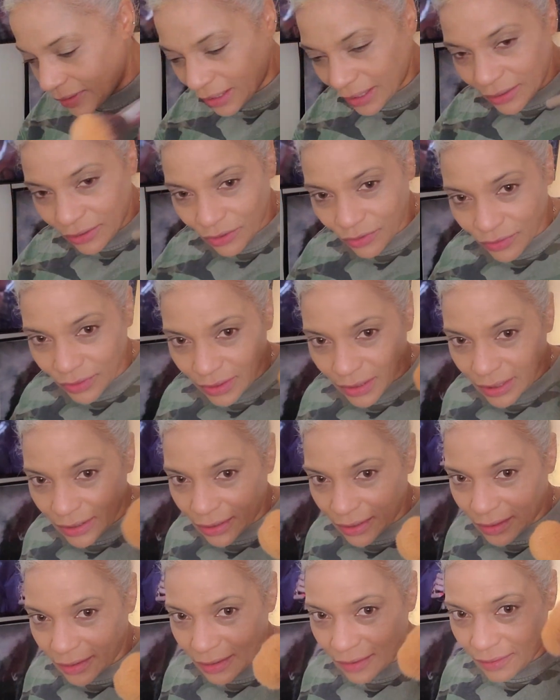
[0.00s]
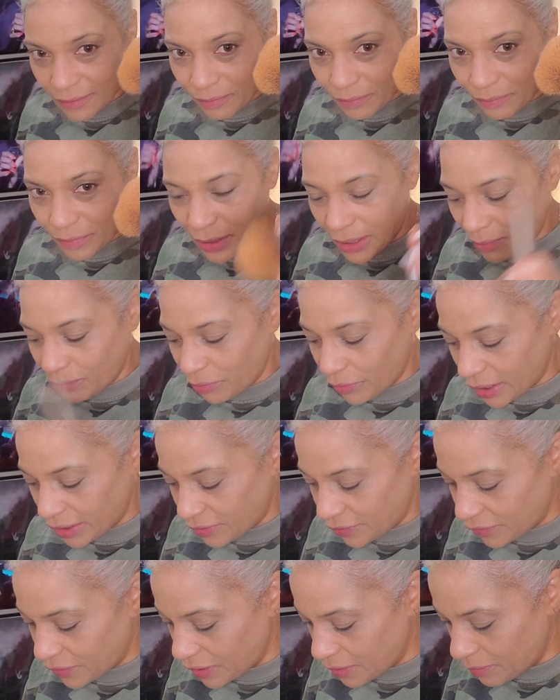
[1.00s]
I use this big
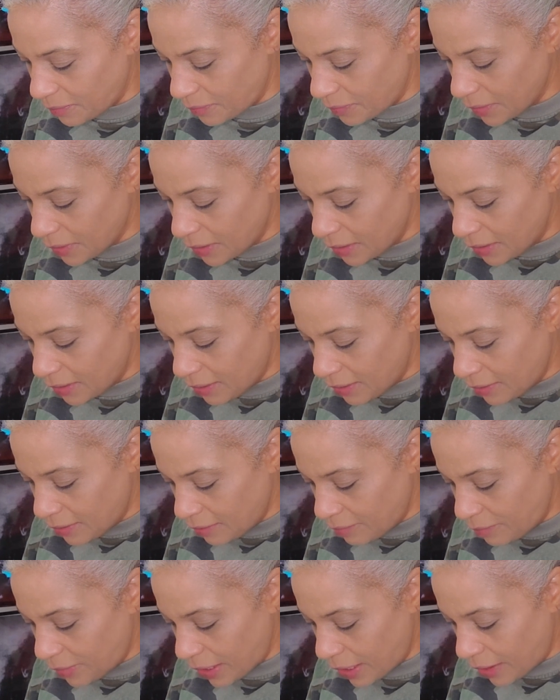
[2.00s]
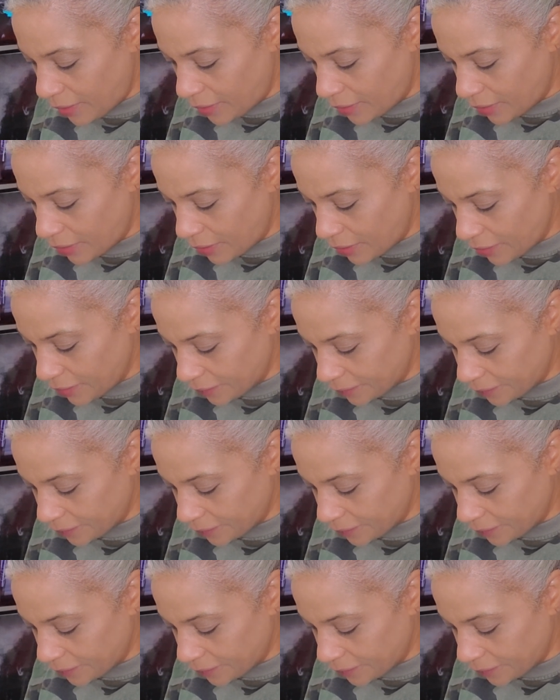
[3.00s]
brush for the powder,